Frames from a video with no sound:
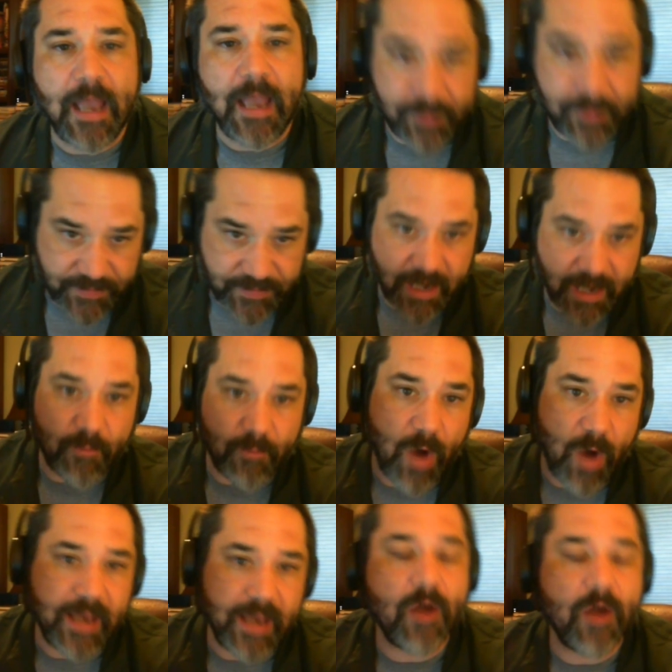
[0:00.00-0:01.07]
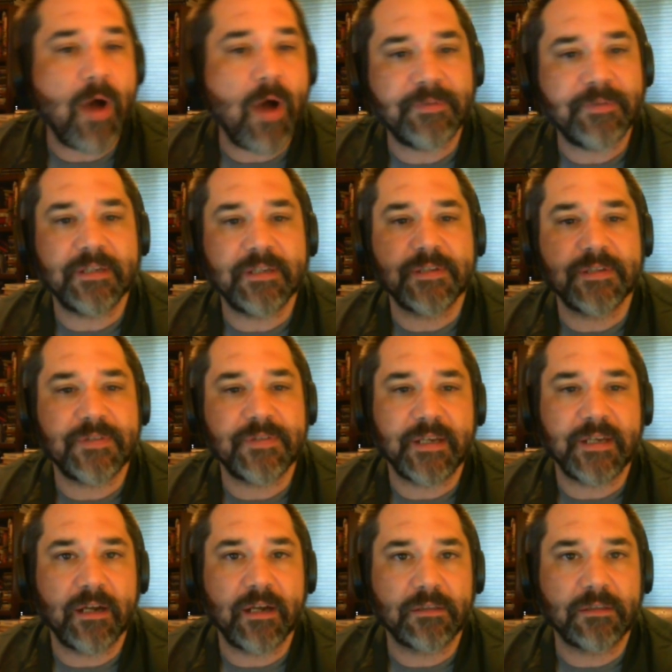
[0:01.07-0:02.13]
I'm just saying, why co-opt an existing
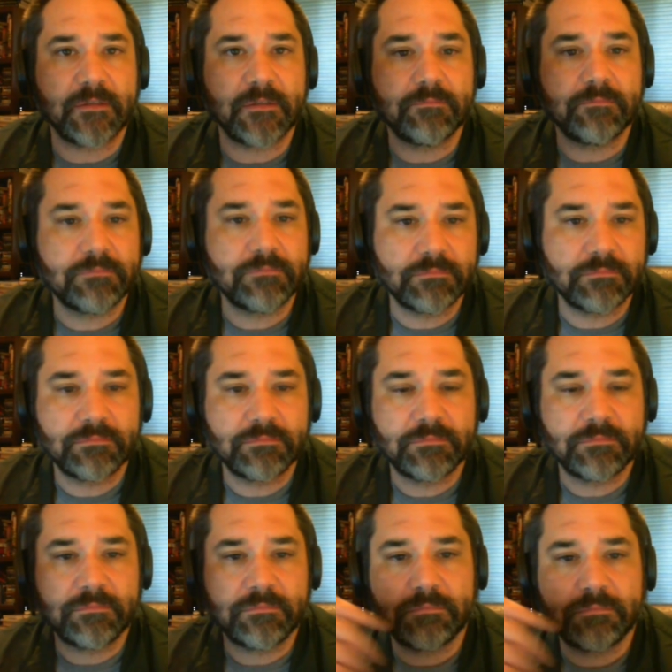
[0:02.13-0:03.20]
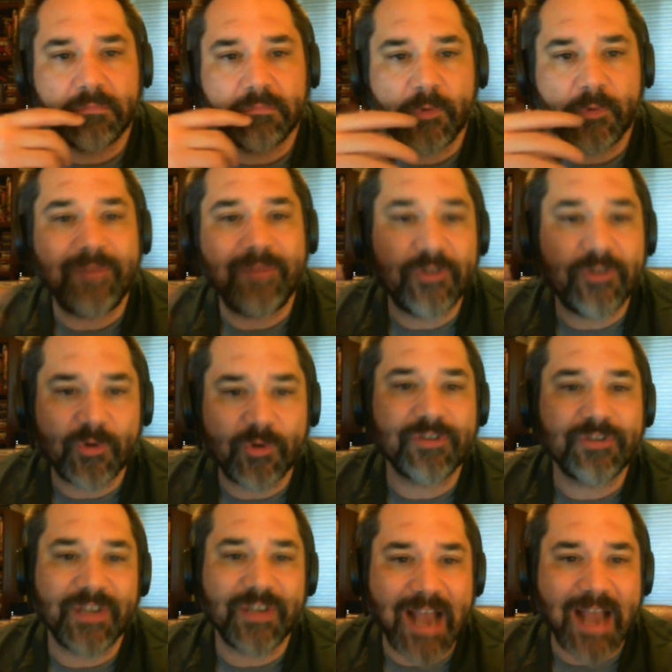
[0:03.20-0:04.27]
character? Or even
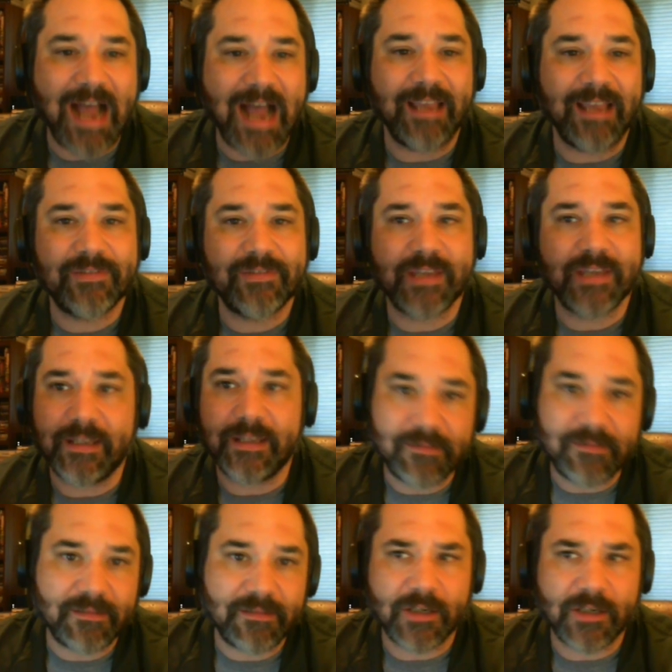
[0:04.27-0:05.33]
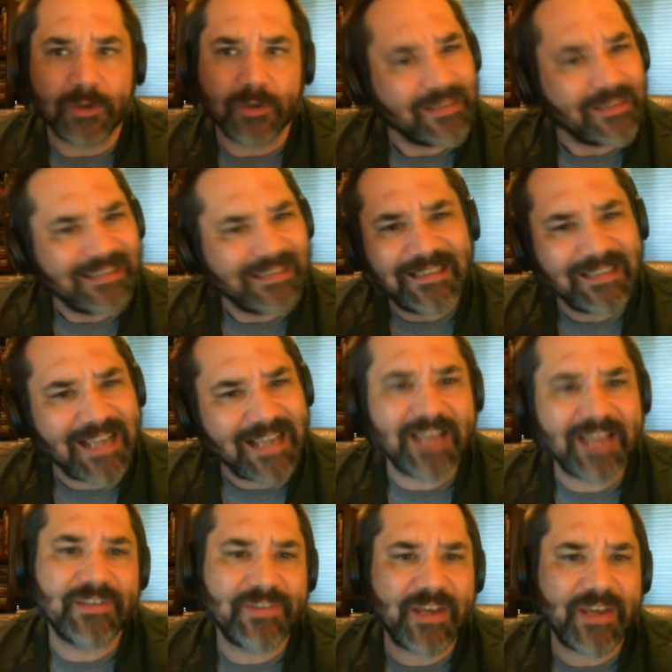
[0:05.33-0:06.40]
George Takei said,
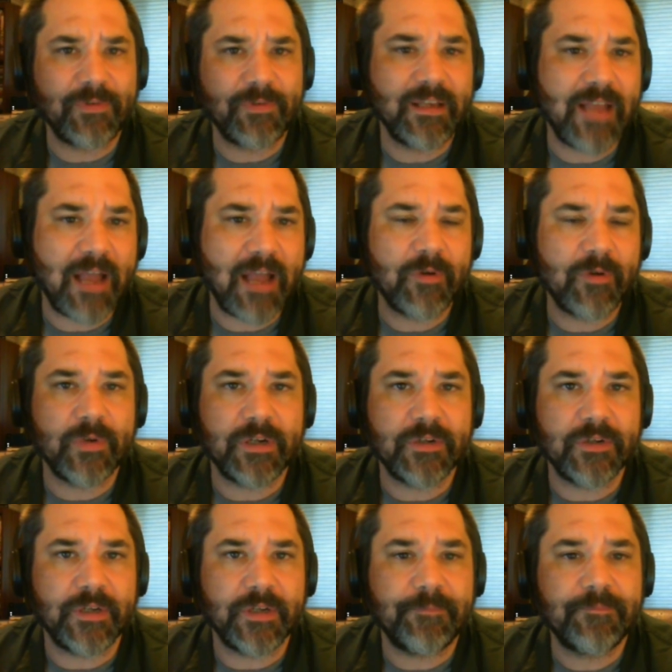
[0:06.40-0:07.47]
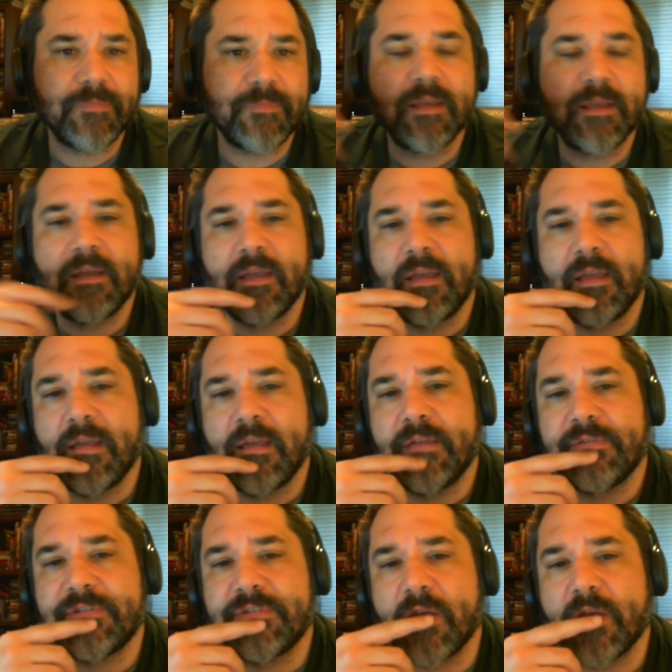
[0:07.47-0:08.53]
guys, is that really how we want to do it?
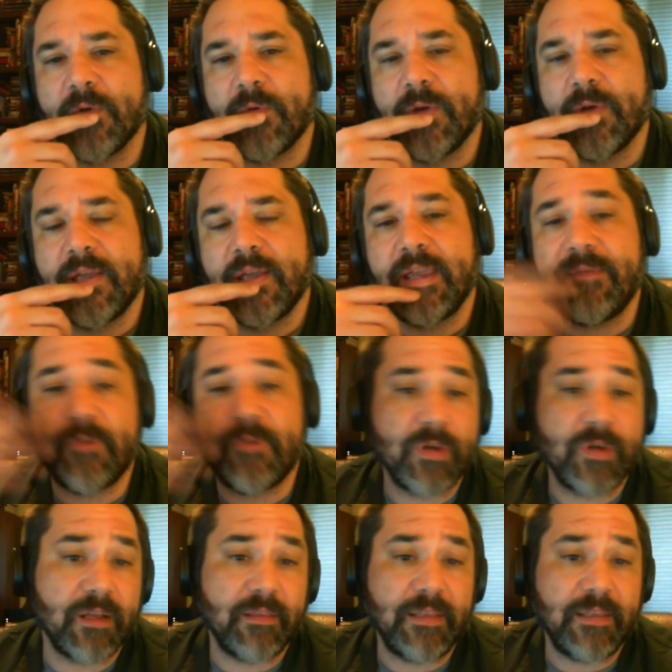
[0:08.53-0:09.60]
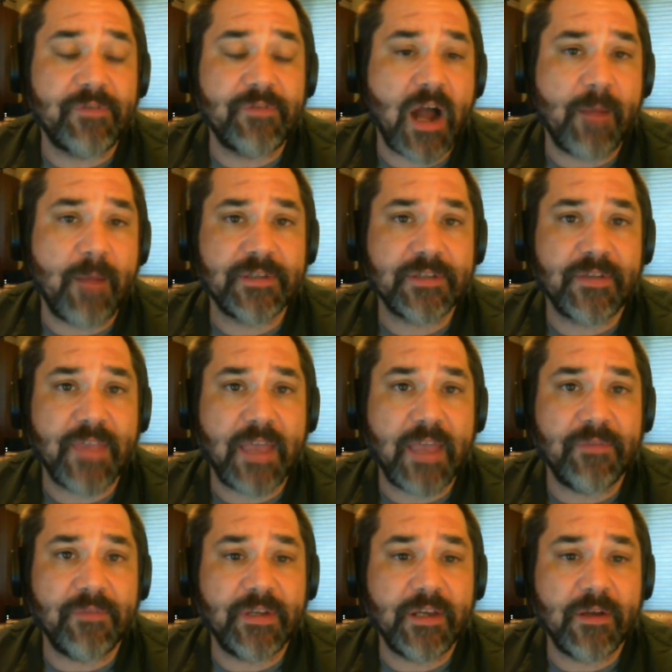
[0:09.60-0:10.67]
So if you want to leave comments on that
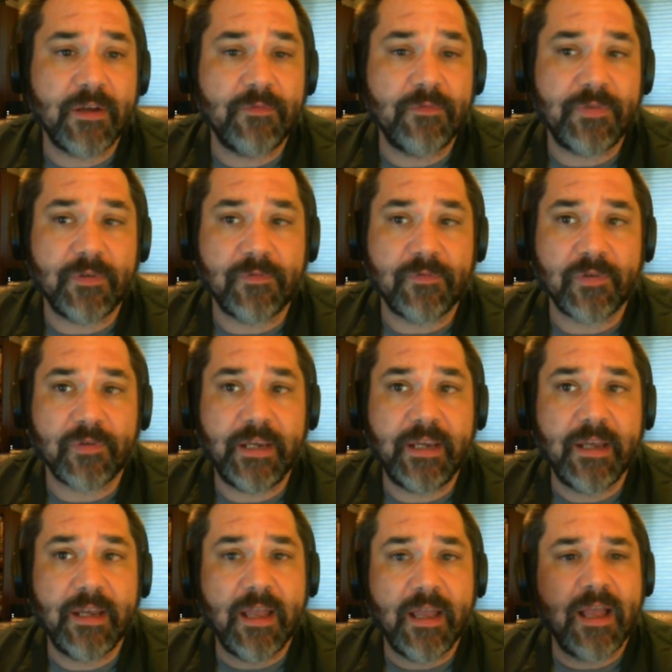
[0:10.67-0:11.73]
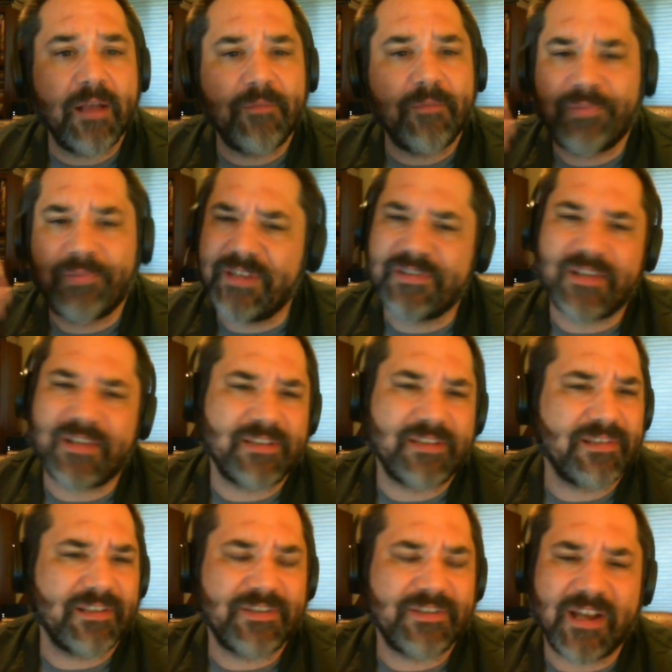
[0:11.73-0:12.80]
in the video, feel free. please
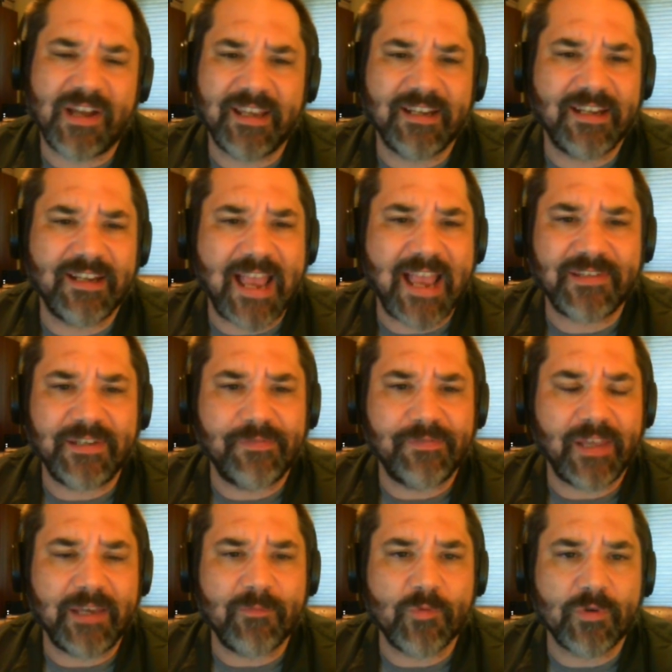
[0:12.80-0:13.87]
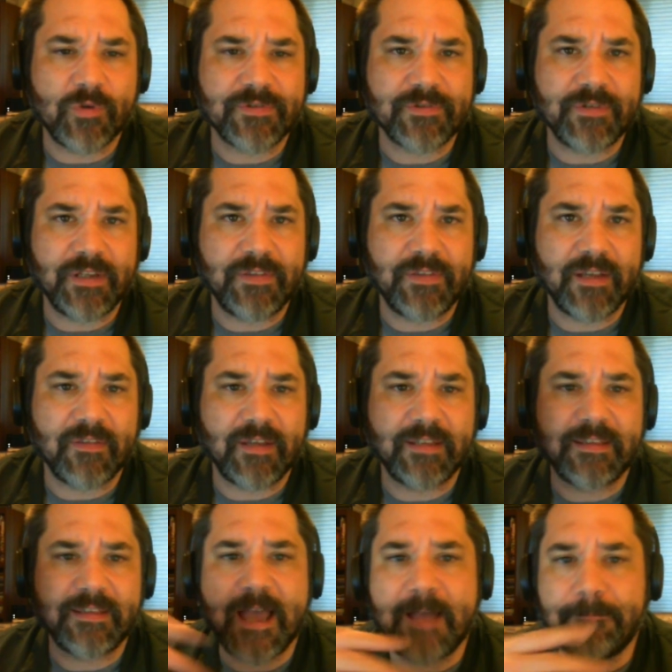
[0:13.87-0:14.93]
let's not get into nasty flame wars or anything
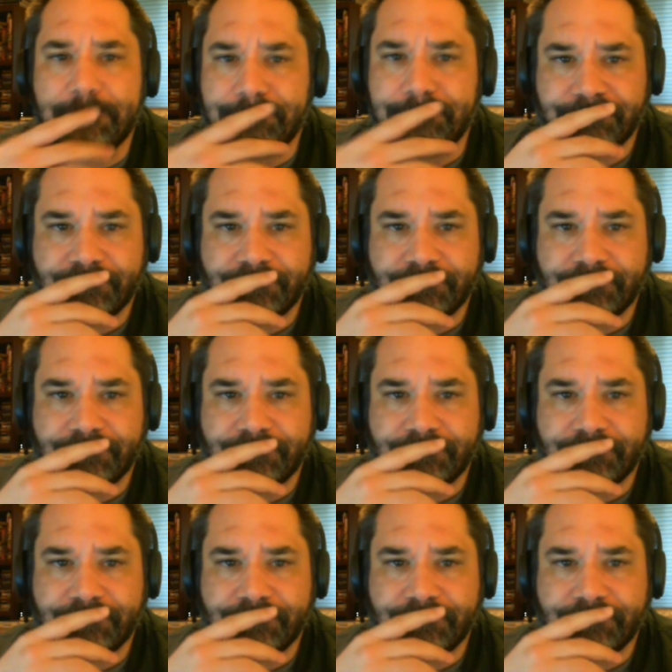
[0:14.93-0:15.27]
like that.